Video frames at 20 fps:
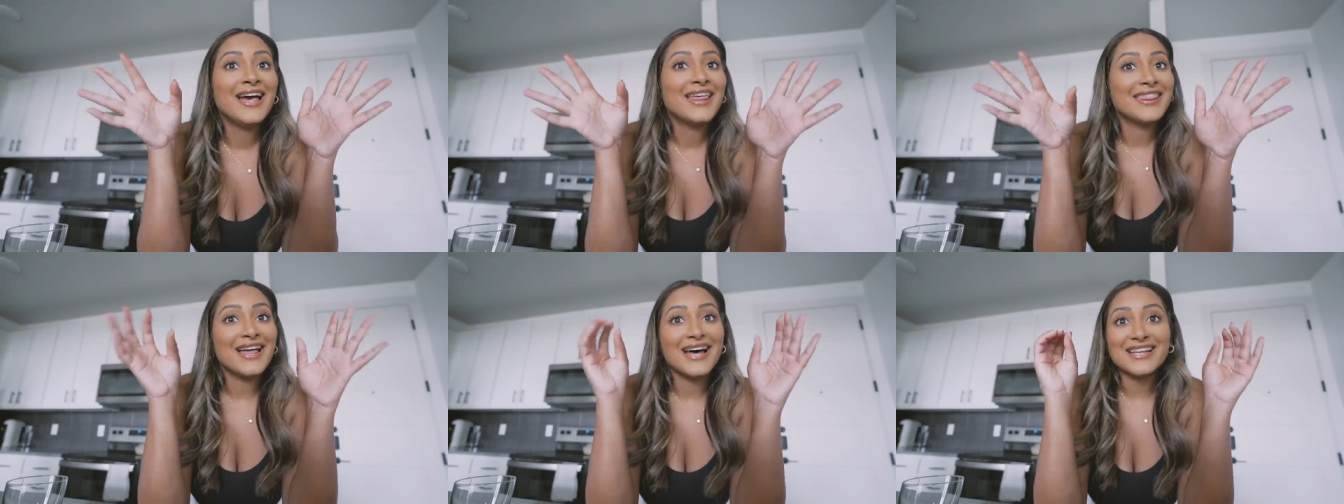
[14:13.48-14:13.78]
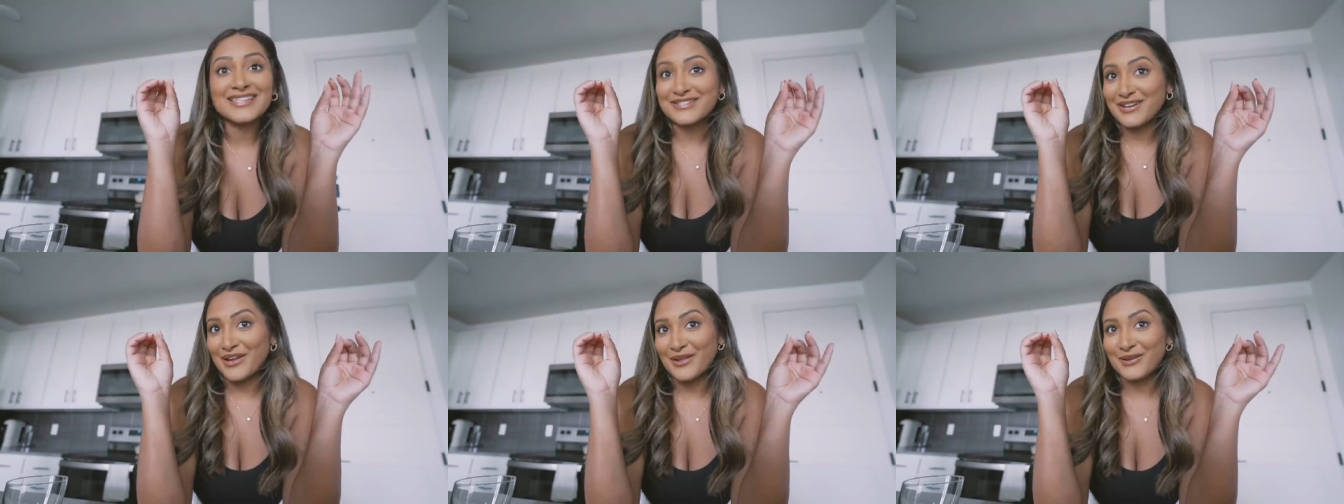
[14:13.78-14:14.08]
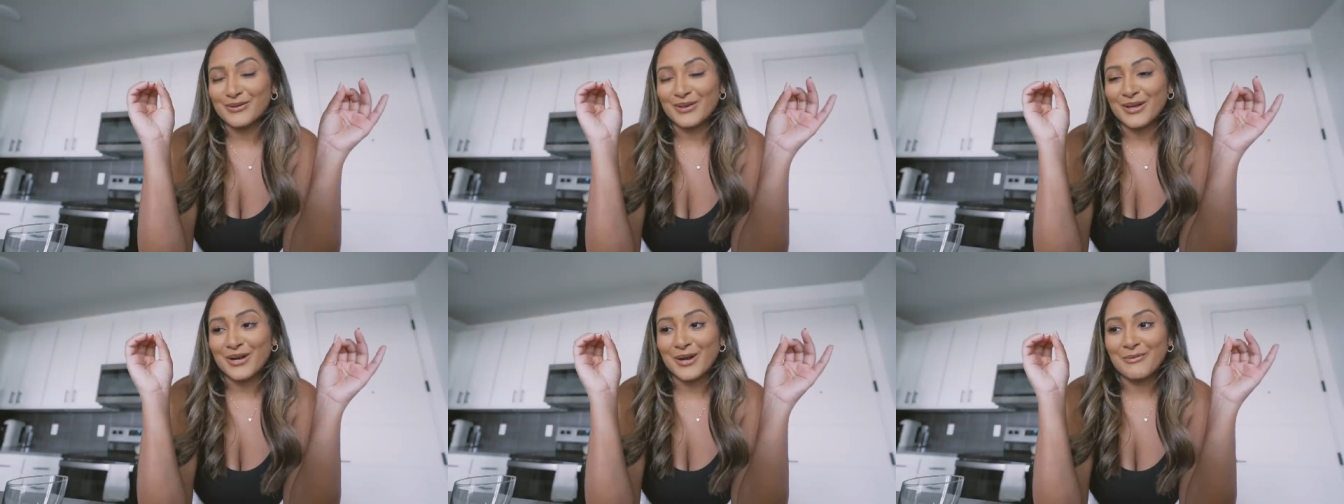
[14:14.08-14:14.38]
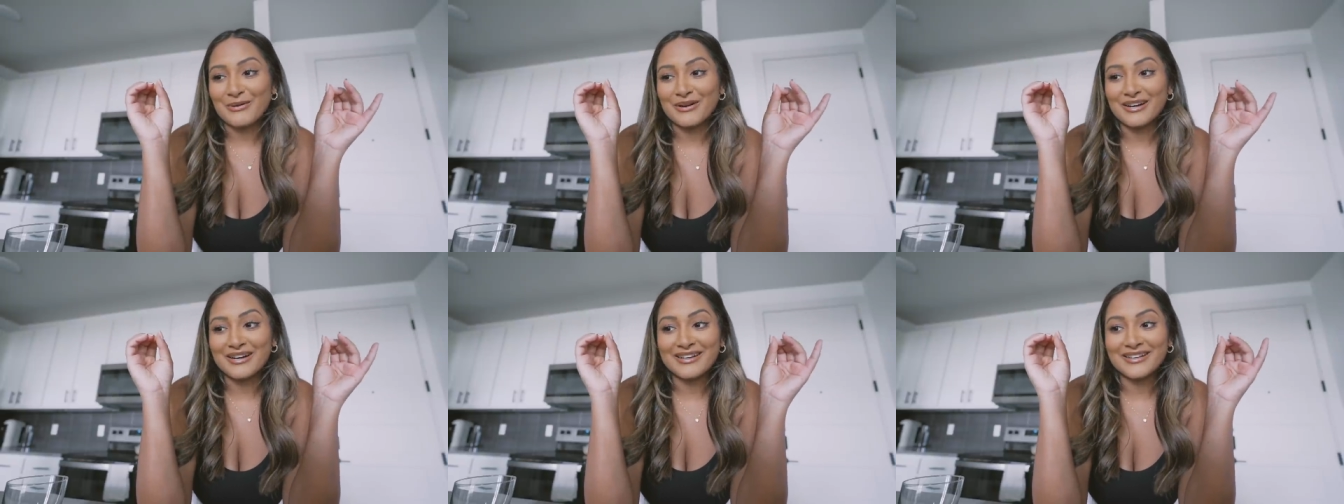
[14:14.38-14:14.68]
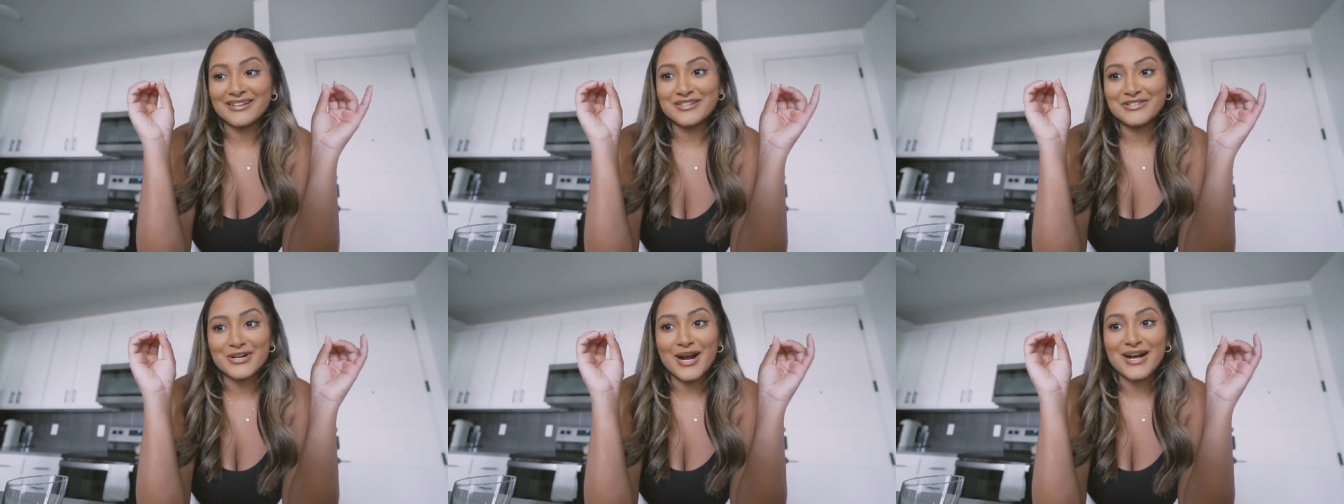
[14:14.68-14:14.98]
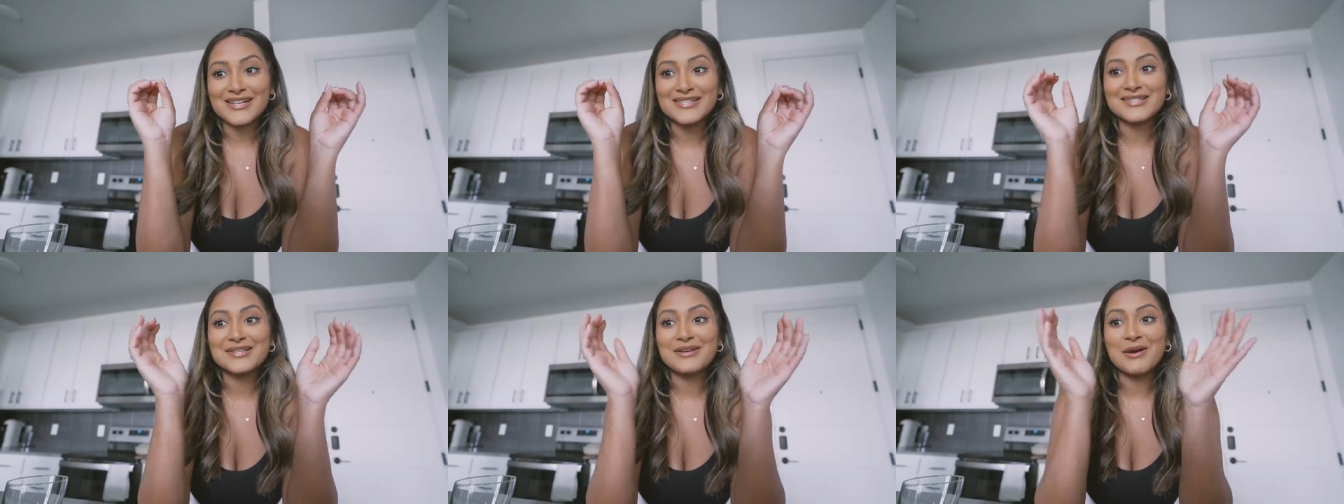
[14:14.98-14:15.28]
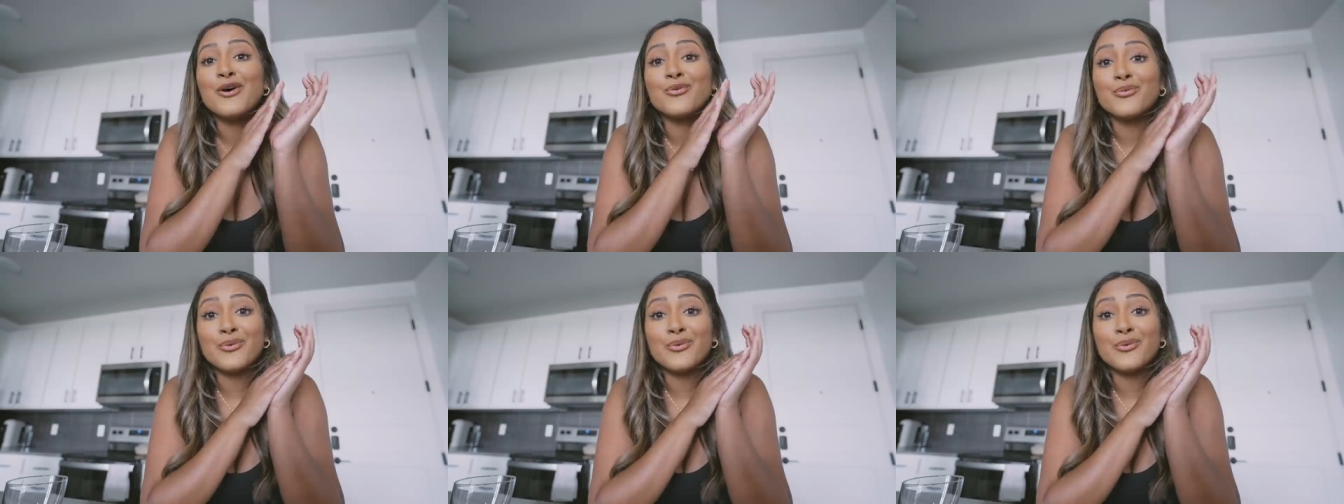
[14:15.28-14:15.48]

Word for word: that's another thing I wanted to address.